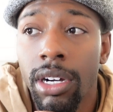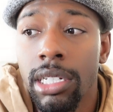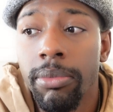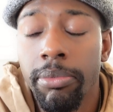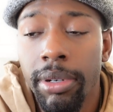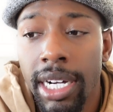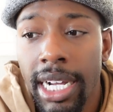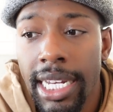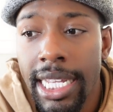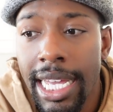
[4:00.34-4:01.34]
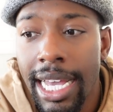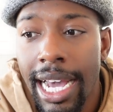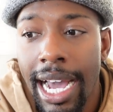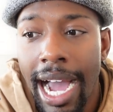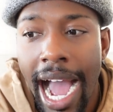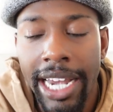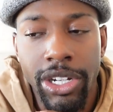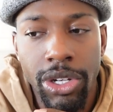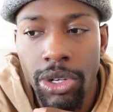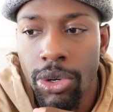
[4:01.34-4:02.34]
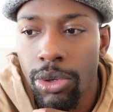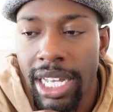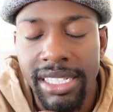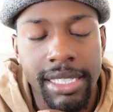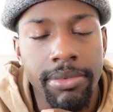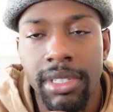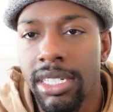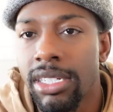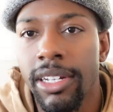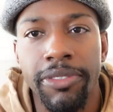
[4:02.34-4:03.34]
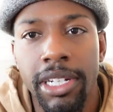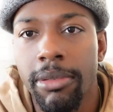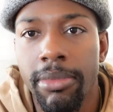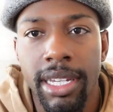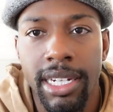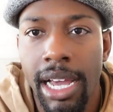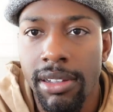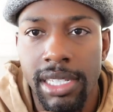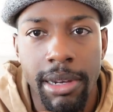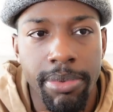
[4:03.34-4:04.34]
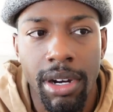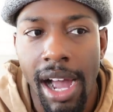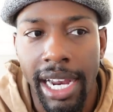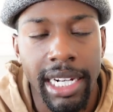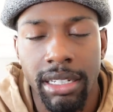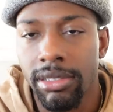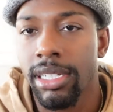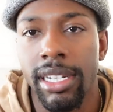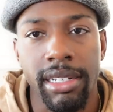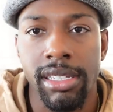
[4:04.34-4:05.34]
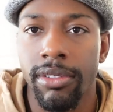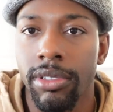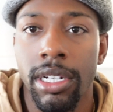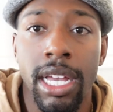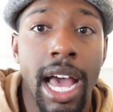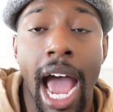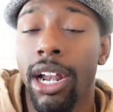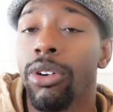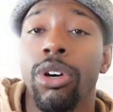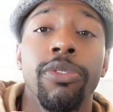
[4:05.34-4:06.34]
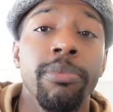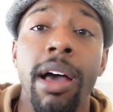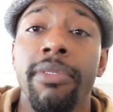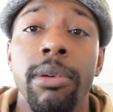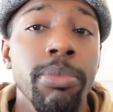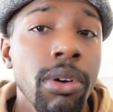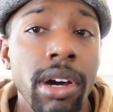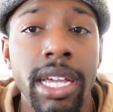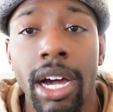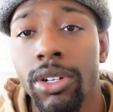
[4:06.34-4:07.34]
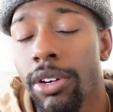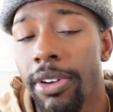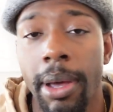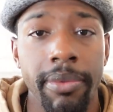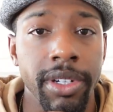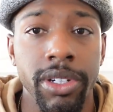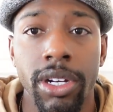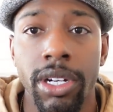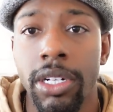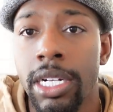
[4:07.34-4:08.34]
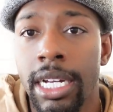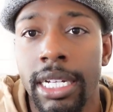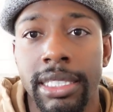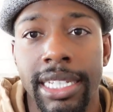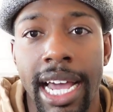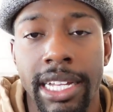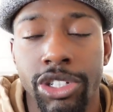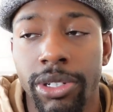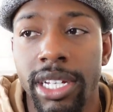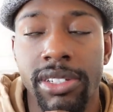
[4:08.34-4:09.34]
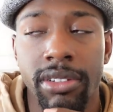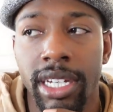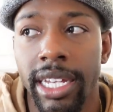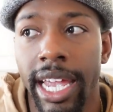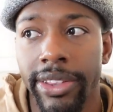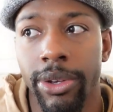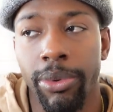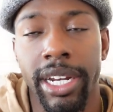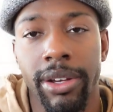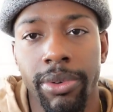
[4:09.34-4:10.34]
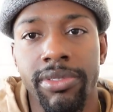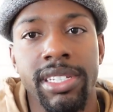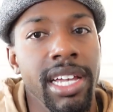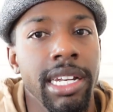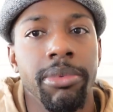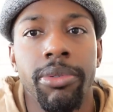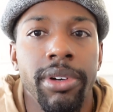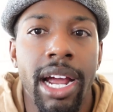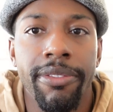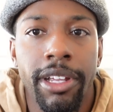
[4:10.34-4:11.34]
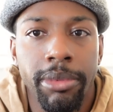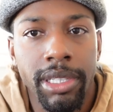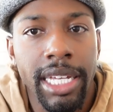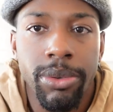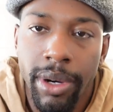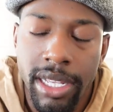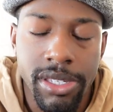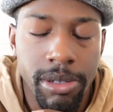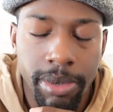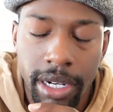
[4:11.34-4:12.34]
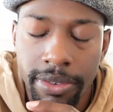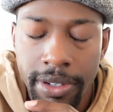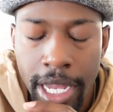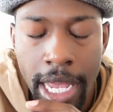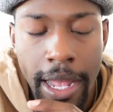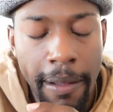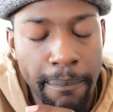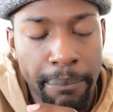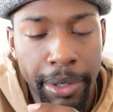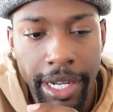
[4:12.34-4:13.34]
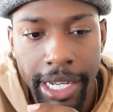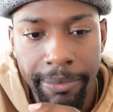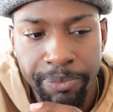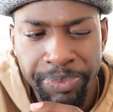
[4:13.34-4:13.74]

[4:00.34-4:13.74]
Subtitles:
on, but I knew like something shifted in me, and I was like, bro, I gotta go to the next level. I don't know if I'm having a boy. I don't know if I'm having a girl. That traditionally, the way that we've decided to move with our family, we like to wait until birth. But